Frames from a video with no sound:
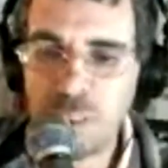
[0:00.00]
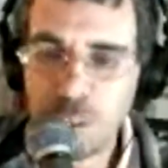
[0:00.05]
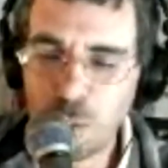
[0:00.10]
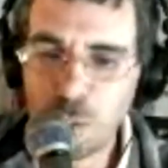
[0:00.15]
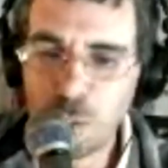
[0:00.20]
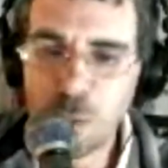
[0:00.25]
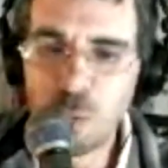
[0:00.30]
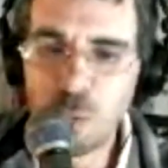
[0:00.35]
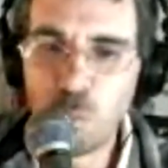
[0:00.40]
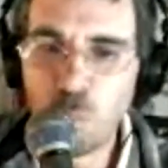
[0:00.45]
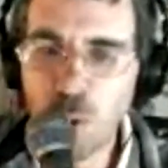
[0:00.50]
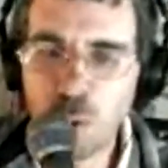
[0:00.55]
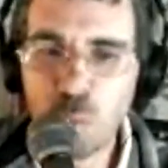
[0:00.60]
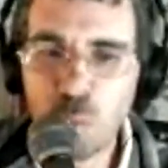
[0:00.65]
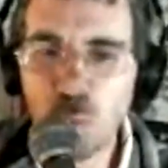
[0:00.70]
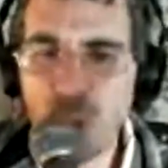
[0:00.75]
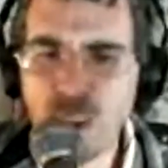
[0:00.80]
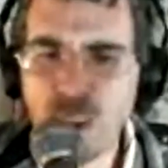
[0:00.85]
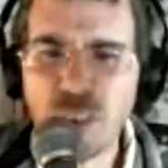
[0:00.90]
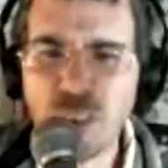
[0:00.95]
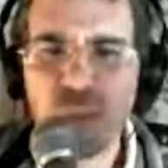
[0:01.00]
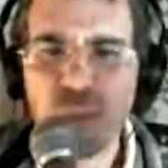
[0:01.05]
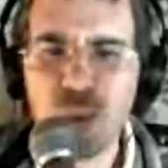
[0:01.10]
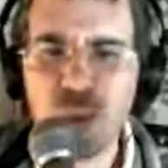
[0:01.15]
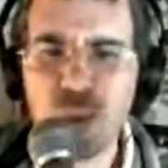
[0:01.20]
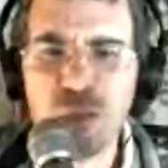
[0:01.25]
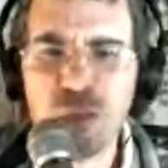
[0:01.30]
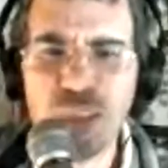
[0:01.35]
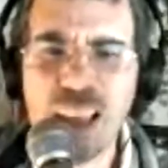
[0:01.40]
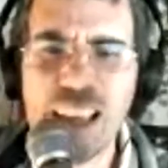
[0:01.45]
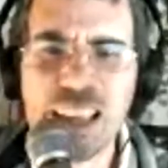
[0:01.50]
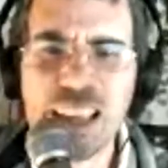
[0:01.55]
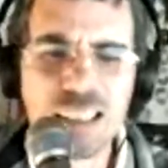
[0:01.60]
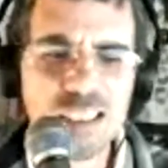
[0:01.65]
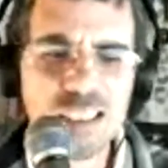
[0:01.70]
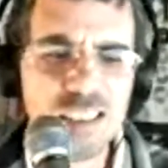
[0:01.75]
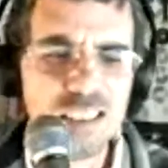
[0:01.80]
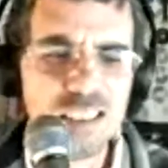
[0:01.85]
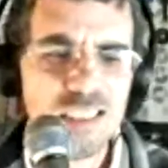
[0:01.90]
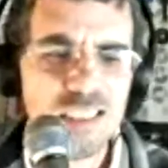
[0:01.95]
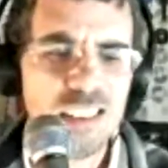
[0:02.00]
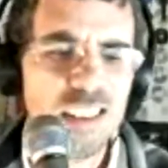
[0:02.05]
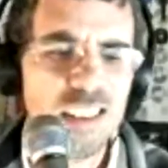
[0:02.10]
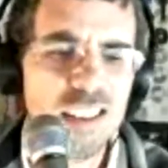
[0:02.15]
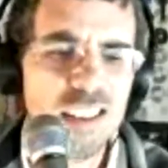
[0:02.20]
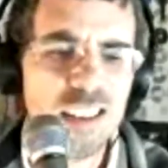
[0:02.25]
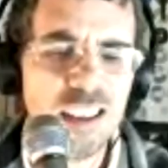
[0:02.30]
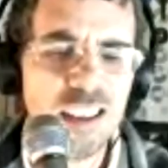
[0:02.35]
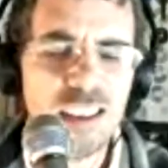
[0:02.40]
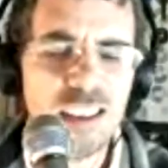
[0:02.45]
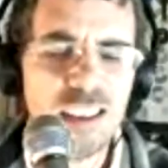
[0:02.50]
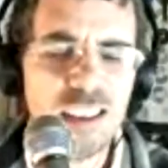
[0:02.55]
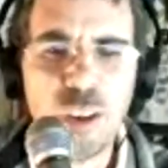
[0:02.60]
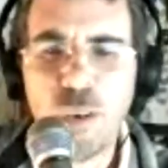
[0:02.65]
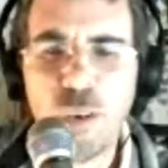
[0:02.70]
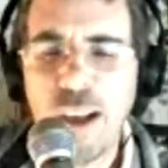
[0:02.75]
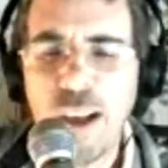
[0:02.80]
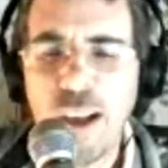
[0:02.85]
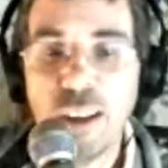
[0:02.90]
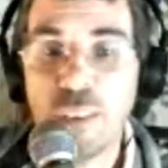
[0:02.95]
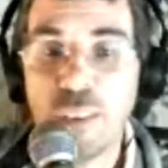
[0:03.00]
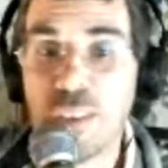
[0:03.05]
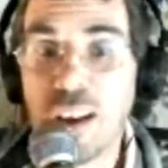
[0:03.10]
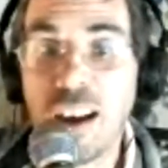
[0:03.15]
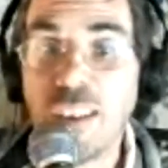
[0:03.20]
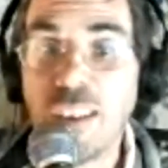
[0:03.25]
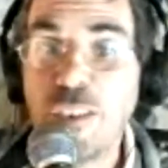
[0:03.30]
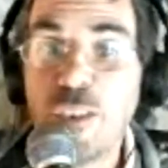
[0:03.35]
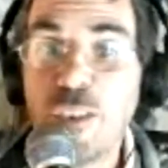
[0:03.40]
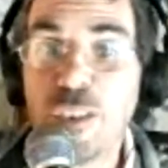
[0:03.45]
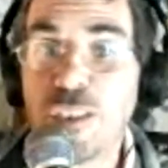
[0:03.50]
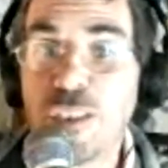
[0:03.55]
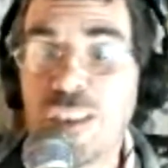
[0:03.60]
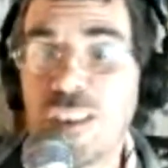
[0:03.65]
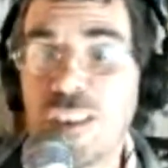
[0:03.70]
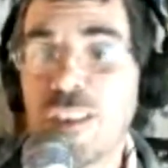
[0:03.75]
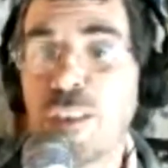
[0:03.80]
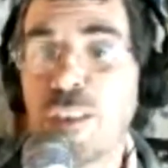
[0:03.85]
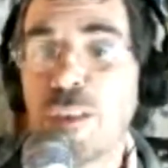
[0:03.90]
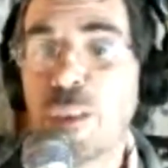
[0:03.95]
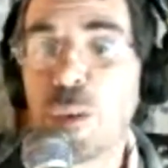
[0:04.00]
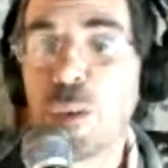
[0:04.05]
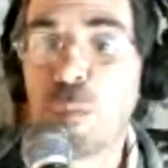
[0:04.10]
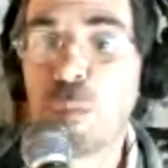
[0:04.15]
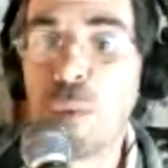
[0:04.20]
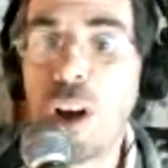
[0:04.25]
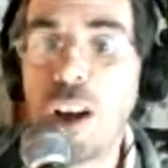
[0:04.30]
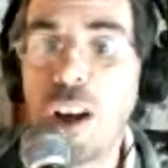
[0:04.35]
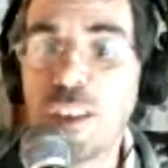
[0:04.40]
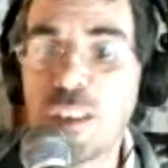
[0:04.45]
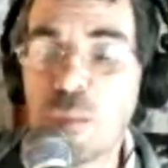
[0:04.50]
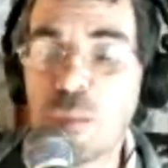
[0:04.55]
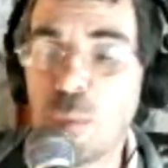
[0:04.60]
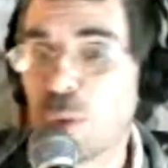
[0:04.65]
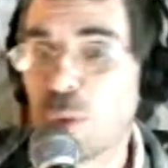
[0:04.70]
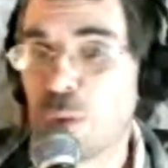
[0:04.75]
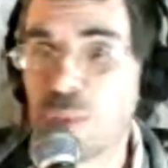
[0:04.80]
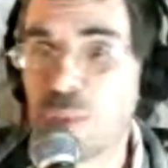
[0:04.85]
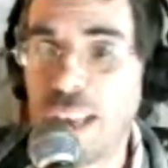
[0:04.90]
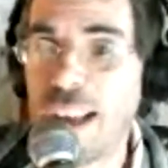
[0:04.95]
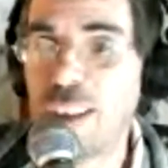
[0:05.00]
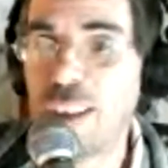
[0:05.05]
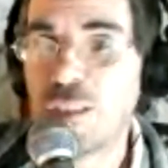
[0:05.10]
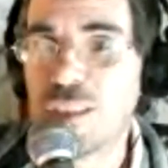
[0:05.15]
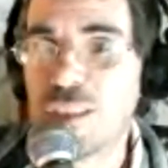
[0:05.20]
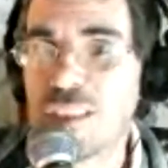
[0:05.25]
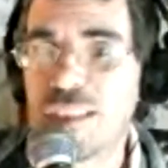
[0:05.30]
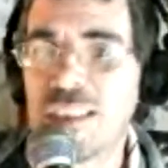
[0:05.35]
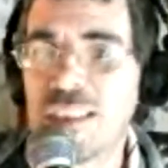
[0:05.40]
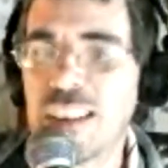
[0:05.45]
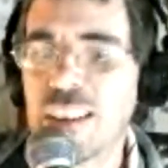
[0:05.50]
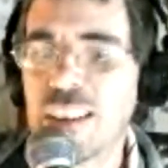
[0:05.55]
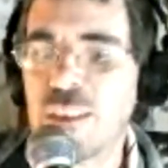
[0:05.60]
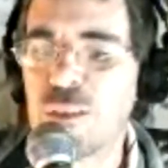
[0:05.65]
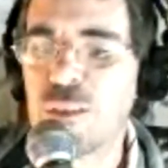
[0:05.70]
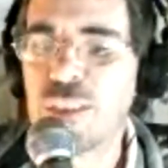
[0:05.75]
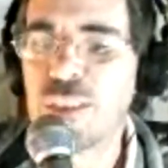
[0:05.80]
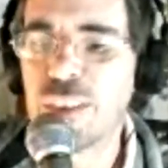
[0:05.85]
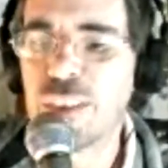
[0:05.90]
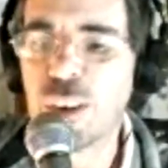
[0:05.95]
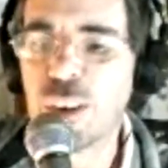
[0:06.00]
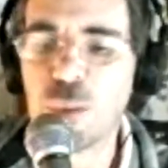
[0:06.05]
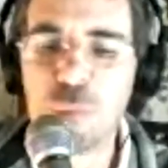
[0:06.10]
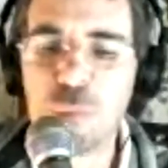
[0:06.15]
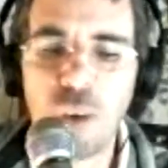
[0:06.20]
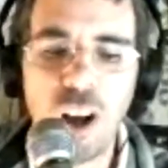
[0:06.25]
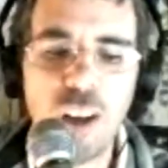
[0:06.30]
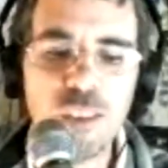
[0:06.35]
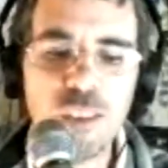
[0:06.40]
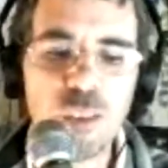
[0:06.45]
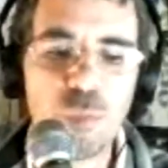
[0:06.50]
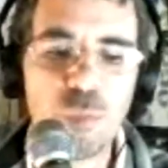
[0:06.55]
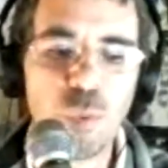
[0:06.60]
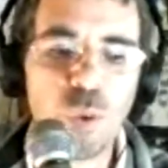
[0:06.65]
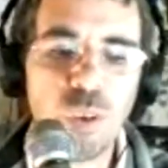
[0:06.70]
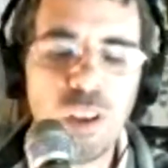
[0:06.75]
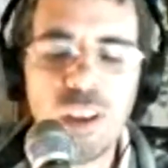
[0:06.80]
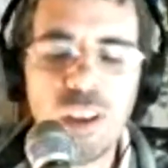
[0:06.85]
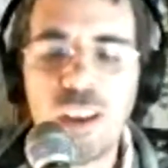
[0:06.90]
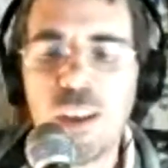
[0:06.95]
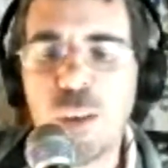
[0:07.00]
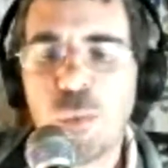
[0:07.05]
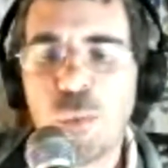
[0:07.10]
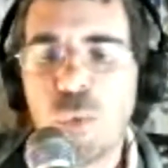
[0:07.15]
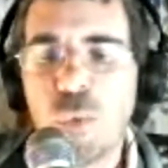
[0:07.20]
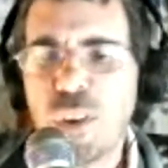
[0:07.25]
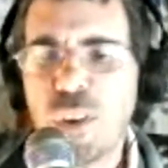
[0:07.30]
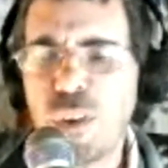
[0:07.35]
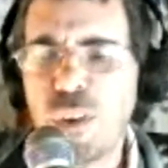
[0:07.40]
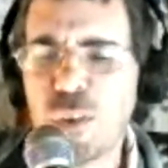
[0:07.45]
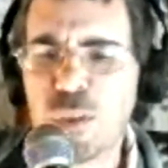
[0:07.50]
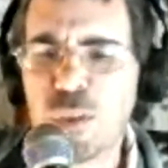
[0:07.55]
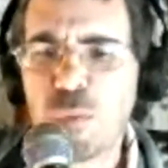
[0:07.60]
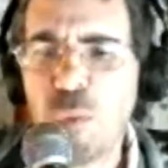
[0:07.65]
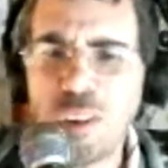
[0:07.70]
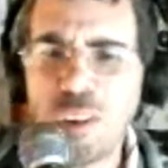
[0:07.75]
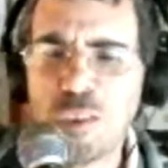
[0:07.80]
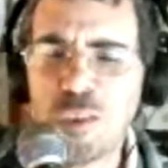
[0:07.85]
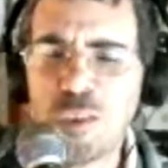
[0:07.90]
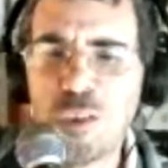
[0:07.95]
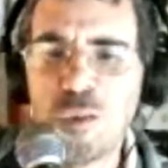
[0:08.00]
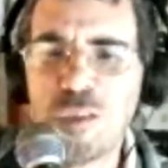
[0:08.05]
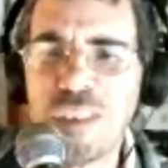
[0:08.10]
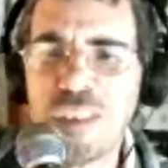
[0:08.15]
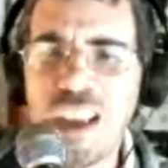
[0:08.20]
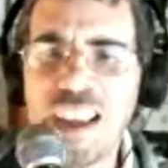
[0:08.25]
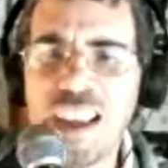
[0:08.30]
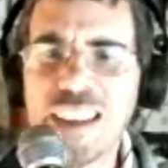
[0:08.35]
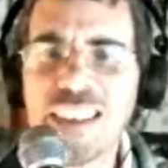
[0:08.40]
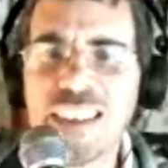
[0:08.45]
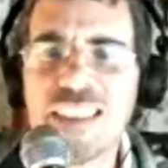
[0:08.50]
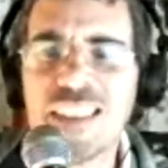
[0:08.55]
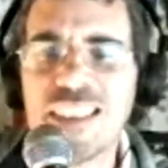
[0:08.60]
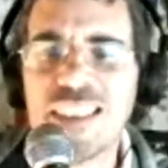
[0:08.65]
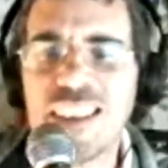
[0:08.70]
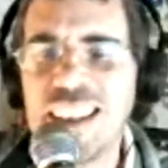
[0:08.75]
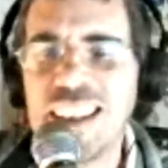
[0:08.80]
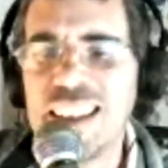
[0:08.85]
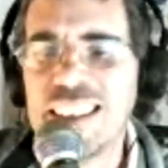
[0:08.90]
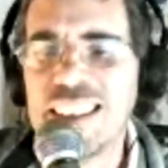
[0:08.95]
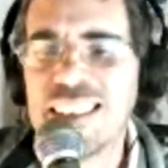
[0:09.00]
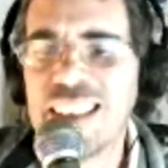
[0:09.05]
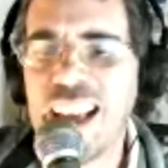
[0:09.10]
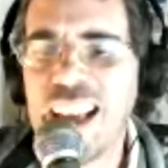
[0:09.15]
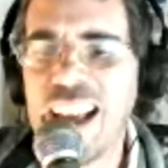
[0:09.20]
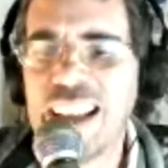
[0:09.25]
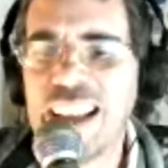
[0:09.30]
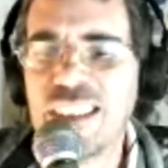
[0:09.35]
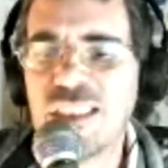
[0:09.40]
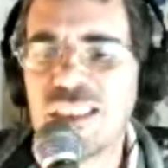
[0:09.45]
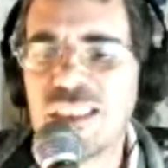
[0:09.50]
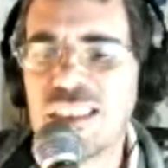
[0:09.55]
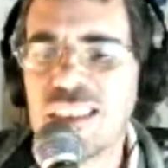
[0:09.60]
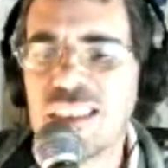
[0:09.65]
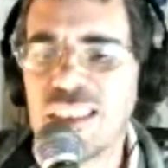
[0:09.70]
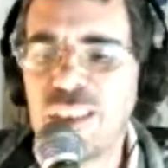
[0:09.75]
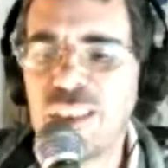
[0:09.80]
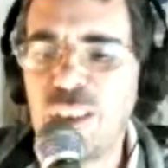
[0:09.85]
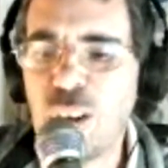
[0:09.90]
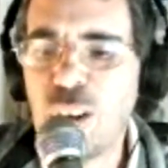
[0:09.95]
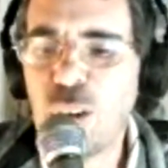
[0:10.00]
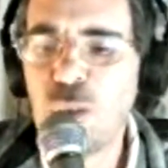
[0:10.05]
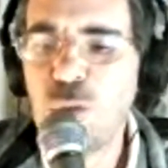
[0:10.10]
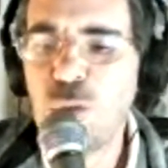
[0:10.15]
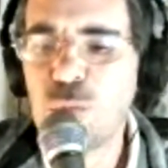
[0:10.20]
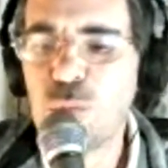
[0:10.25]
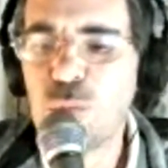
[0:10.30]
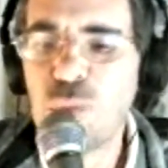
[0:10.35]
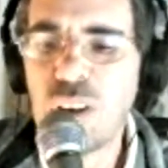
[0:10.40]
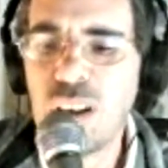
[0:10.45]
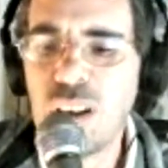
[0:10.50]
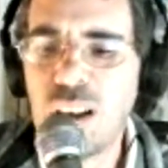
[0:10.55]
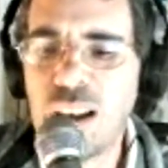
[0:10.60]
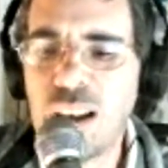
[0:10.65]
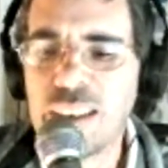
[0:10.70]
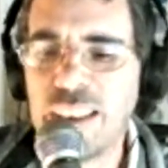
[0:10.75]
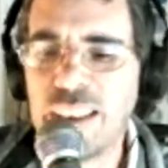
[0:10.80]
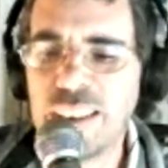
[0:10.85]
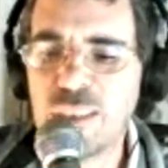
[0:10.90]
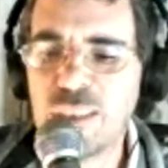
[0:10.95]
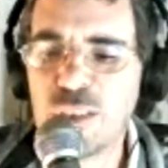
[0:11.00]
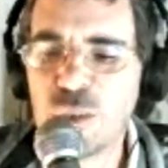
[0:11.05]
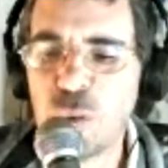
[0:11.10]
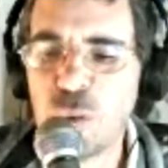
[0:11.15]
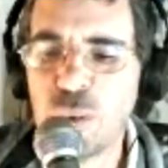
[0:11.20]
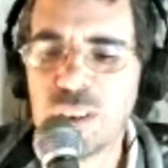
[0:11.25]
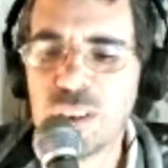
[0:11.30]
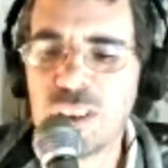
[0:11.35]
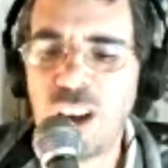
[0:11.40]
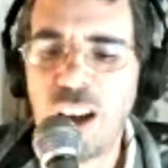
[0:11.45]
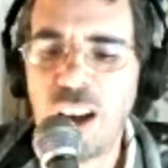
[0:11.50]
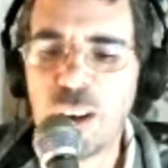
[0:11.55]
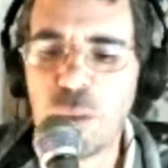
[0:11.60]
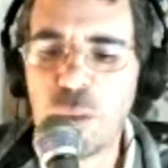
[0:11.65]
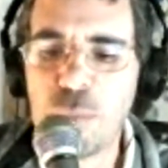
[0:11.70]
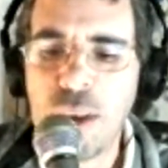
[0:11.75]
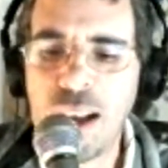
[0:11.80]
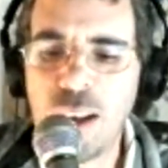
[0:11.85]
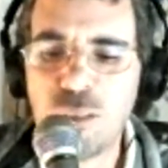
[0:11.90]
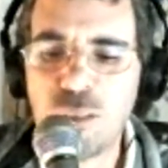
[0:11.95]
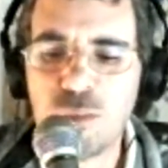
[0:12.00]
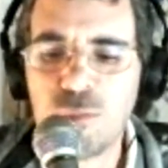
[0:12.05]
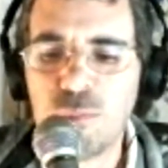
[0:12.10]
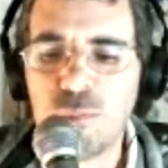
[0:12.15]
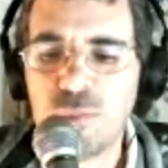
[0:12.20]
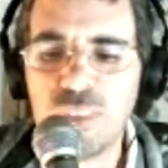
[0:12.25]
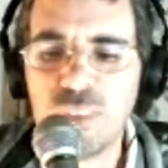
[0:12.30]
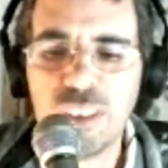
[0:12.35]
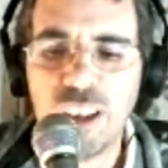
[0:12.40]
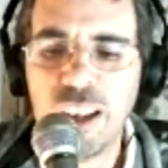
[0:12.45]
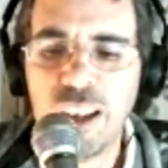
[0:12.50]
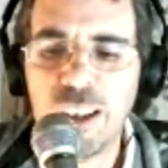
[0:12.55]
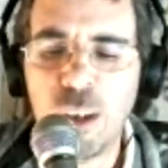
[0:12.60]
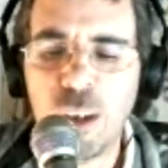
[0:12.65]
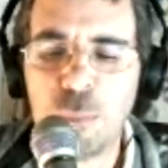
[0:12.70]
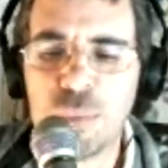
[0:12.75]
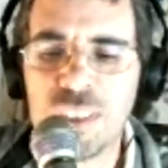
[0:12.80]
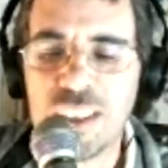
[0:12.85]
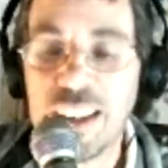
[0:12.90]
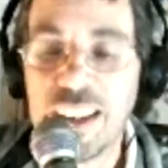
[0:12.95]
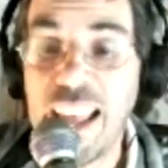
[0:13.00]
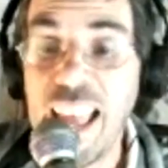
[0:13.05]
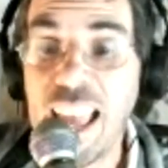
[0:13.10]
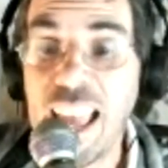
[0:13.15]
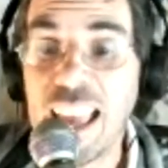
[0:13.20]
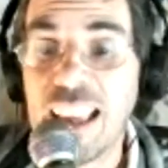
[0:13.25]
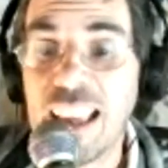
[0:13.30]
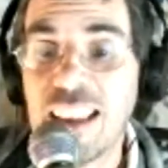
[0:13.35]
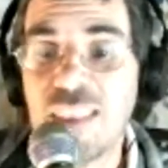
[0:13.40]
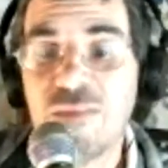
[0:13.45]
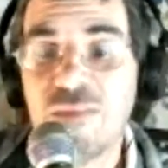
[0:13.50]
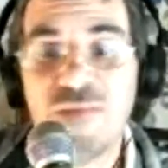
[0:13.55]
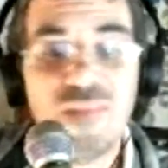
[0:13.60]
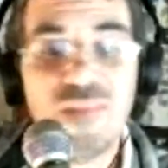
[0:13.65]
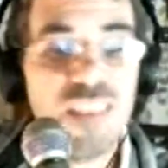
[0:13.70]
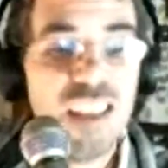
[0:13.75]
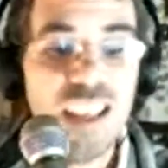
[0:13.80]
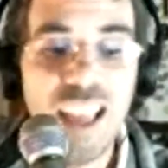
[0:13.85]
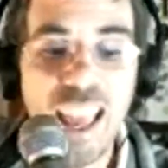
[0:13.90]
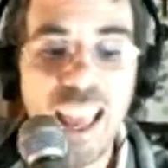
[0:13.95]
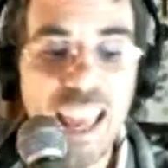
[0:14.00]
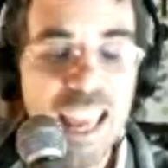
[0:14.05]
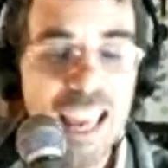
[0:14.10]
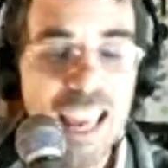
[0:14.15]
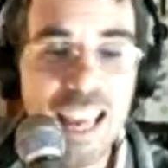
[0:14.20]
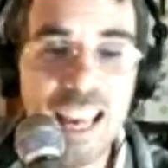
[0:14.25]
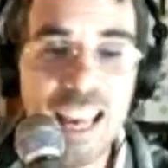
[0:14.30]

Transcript: what one or two things out of the hundreds that are possible, or thousands that are possible. What are those one or two things that I'd like to sort of talk about today? And